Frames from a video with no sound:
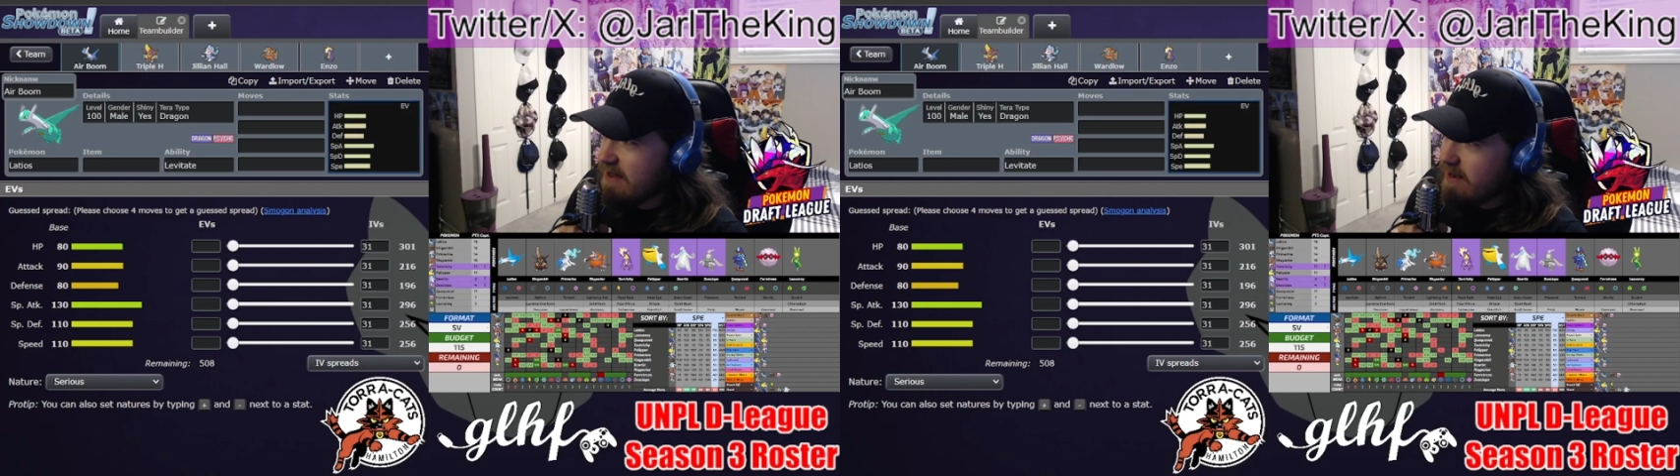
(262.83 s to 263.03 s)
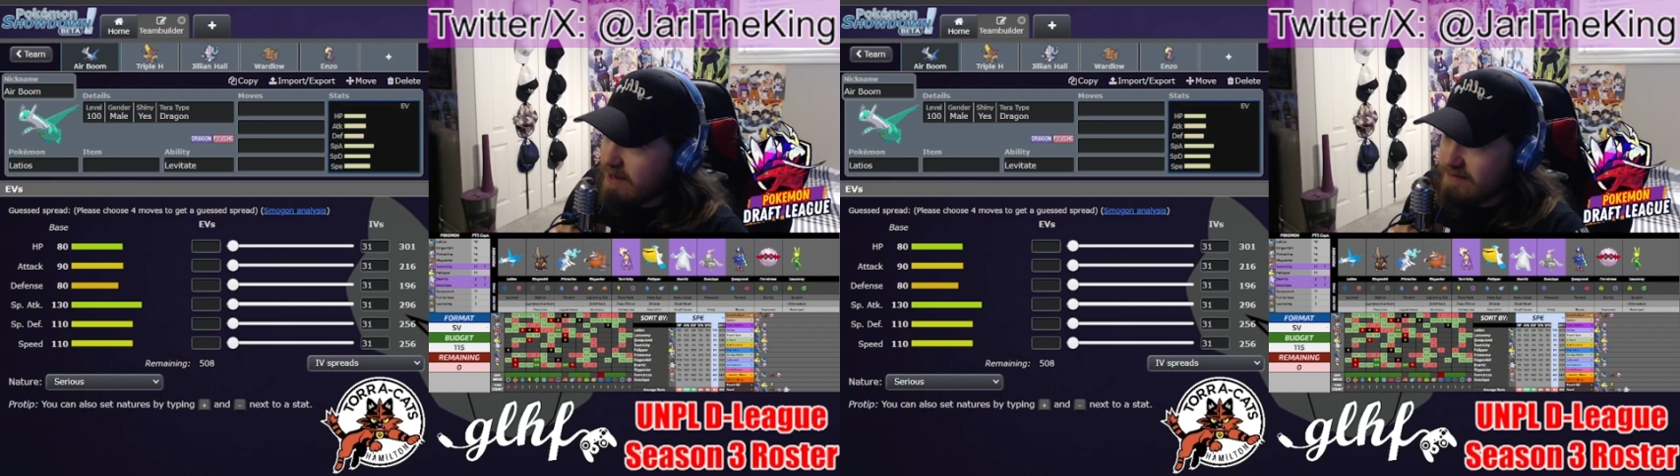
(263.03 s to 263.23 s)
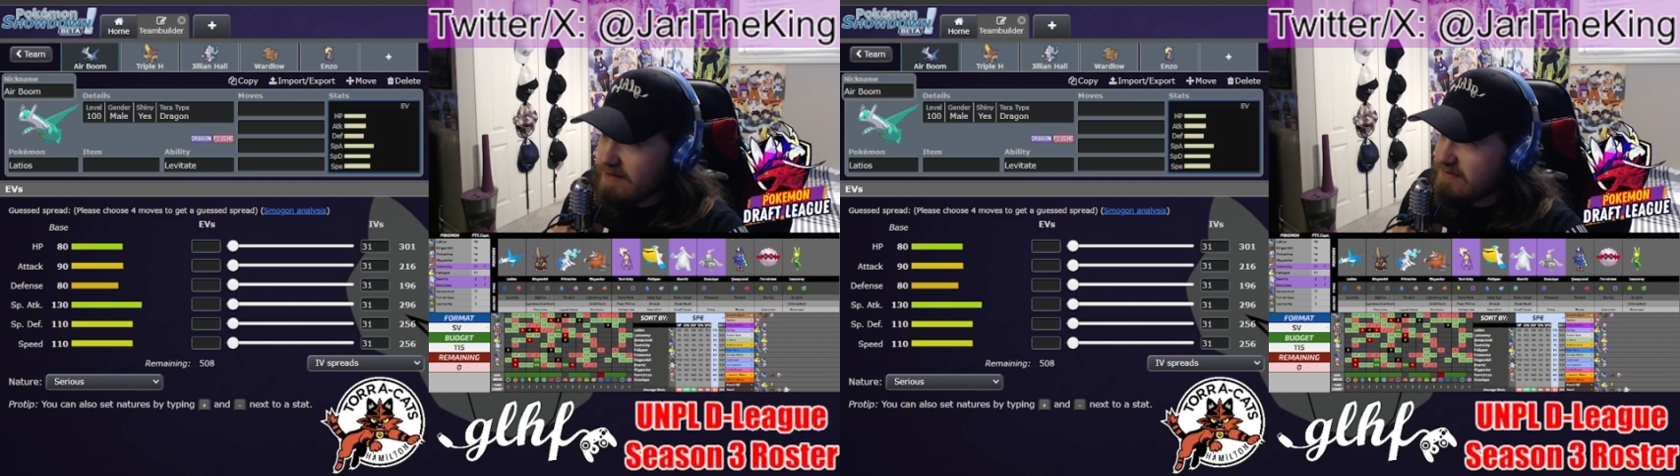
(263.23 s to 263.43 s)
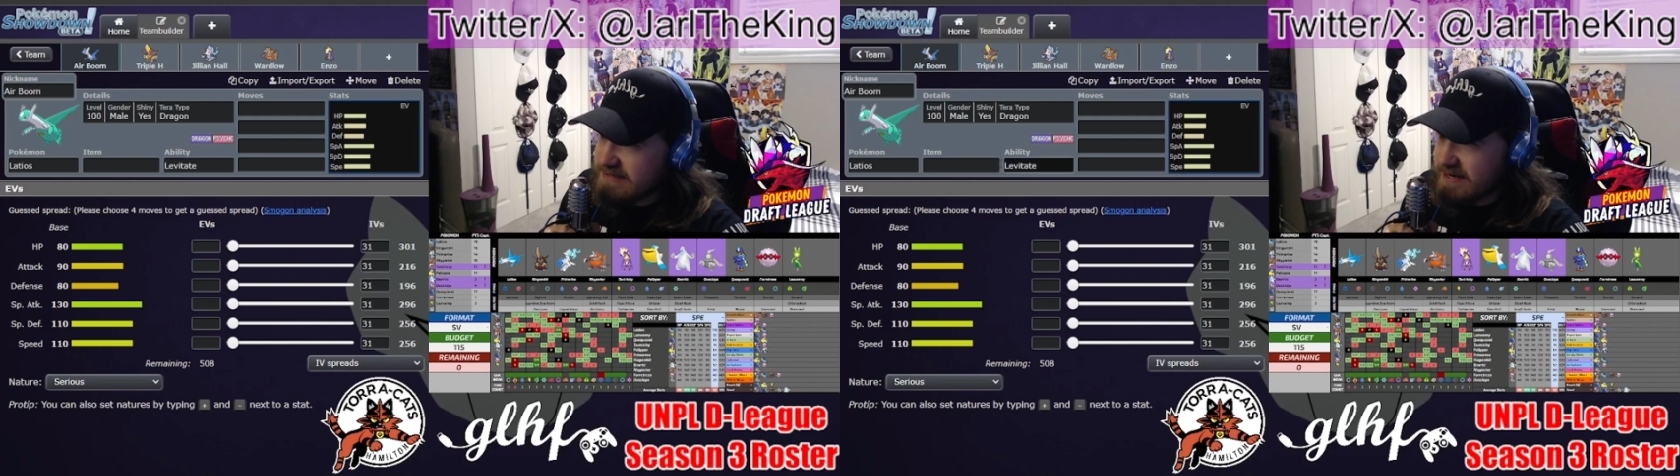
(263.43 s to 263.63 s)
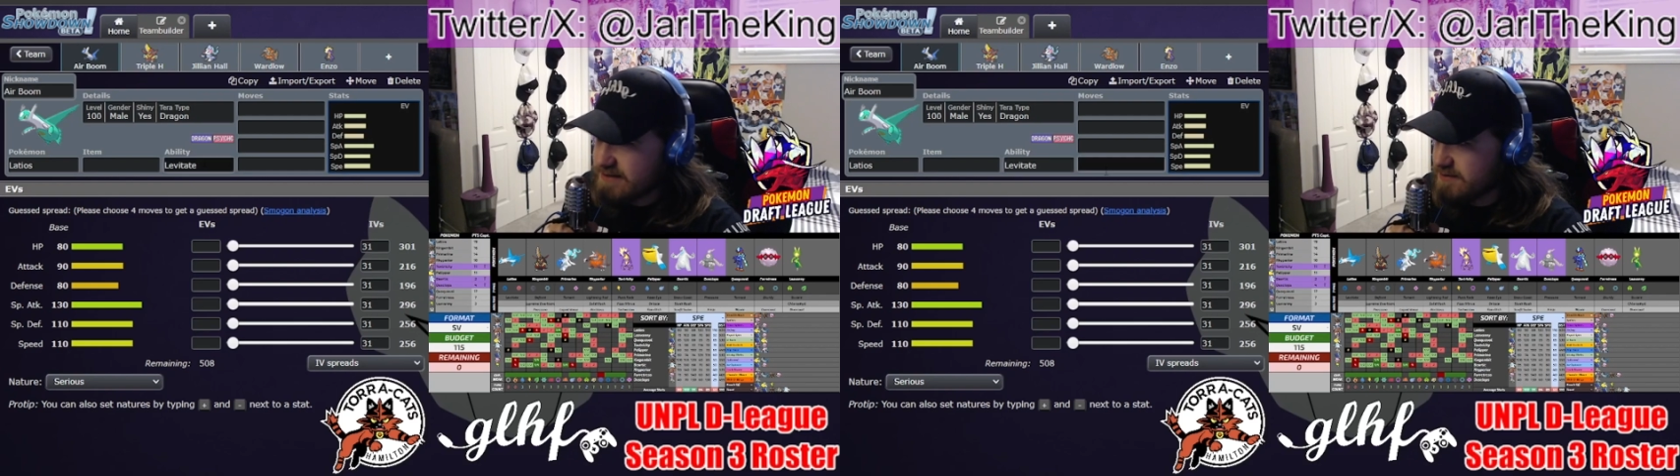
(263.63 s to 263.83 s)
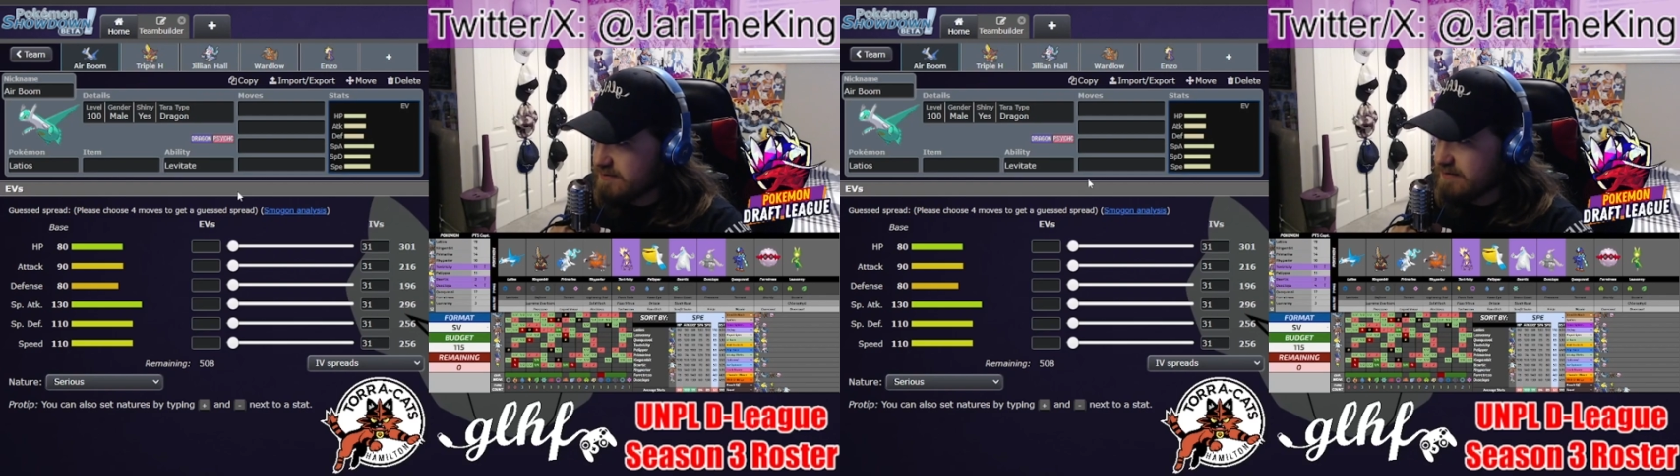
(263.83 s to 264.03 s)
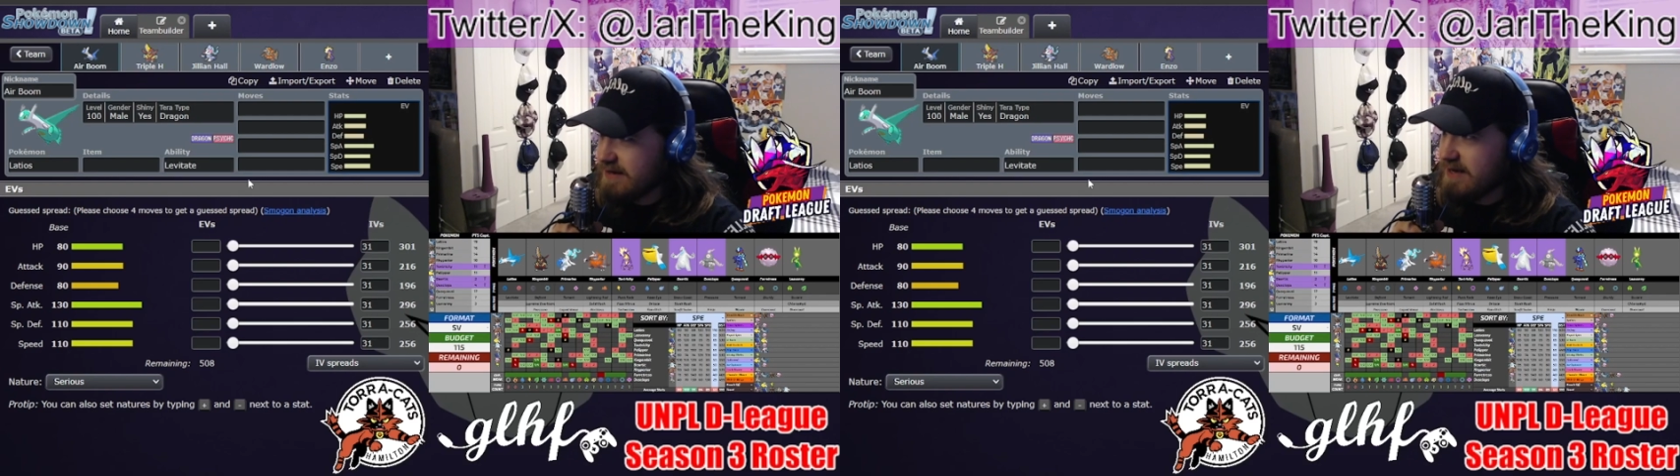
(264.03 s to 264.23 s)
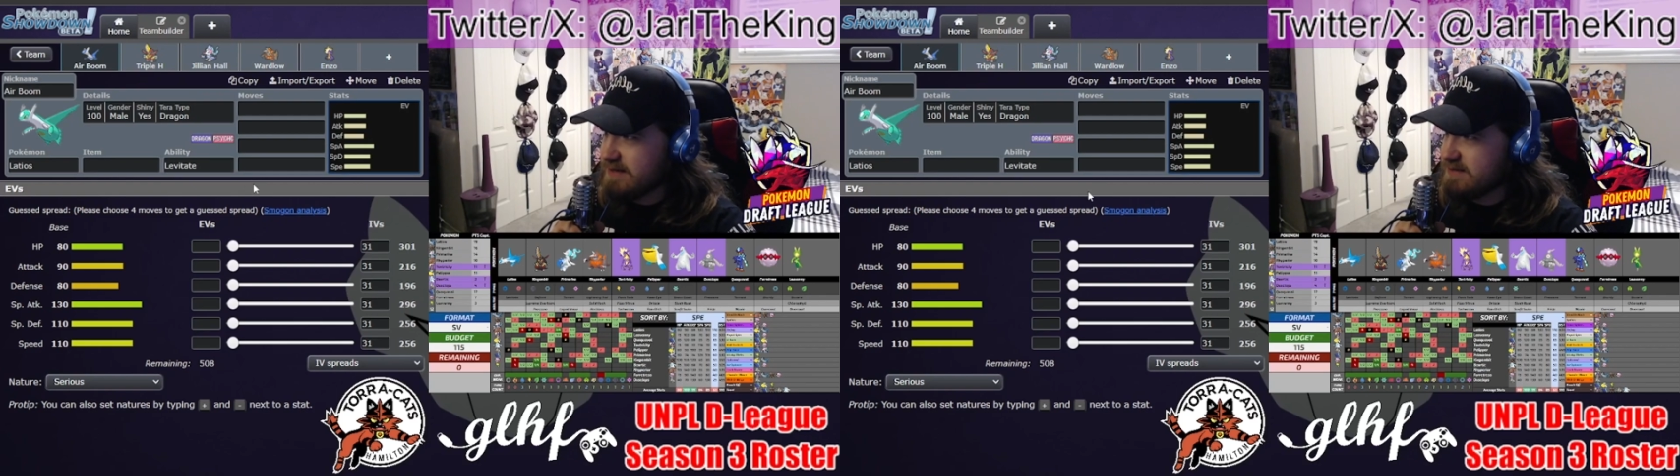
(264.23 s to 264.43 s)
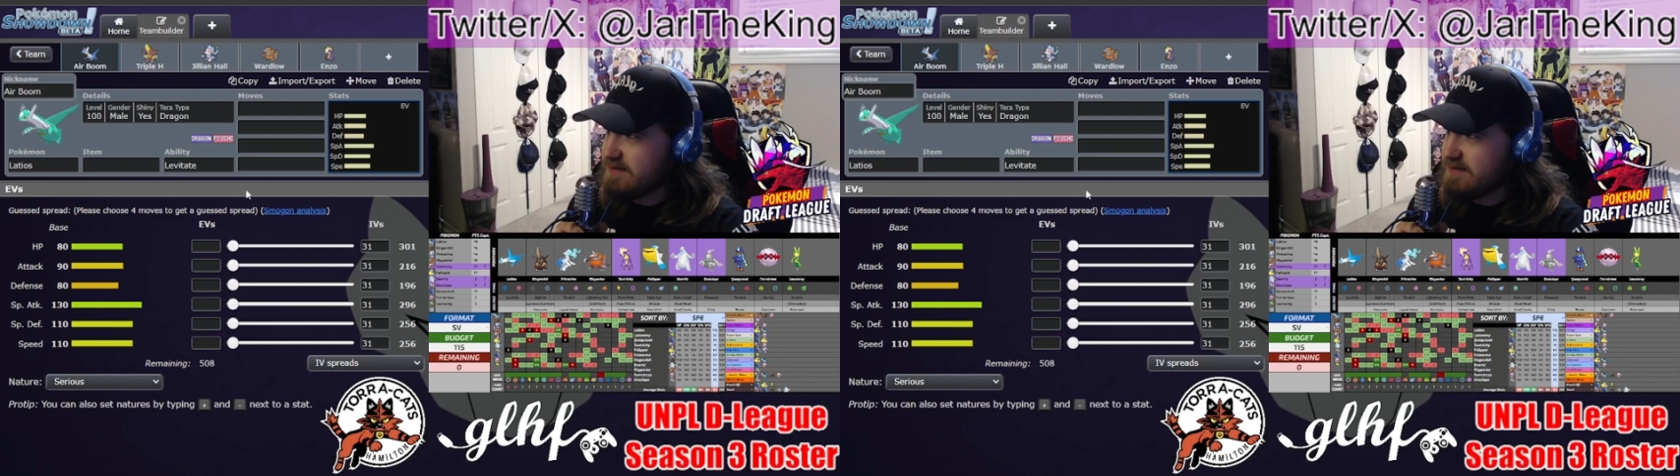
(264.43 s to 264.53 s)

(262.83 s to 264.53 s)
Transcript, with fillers: Uh, levitate, so it